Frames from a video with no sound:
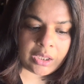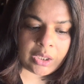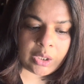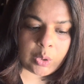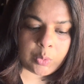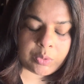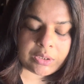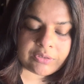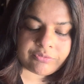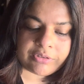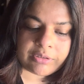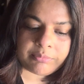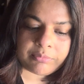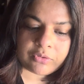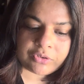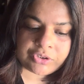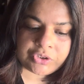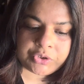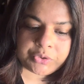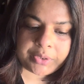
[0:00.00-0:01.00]
One of the
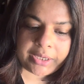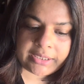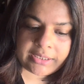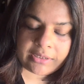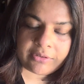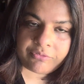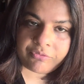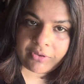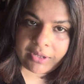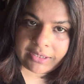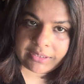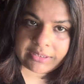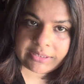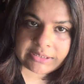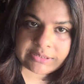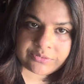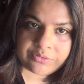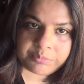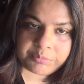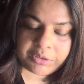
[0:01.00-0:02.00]
most striking
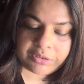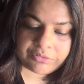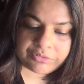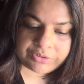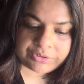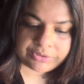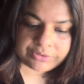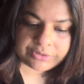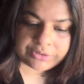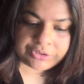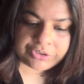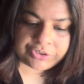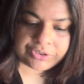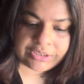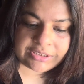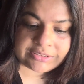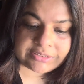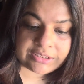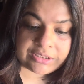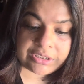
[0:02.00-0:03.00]
findings from my research
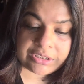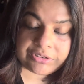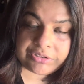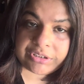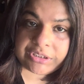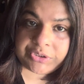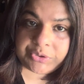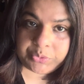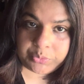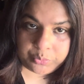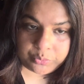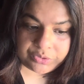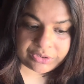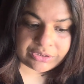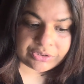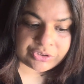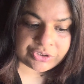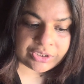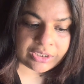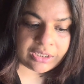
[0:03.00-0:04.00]
is the degree to
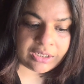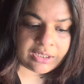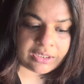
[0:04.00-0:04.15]
which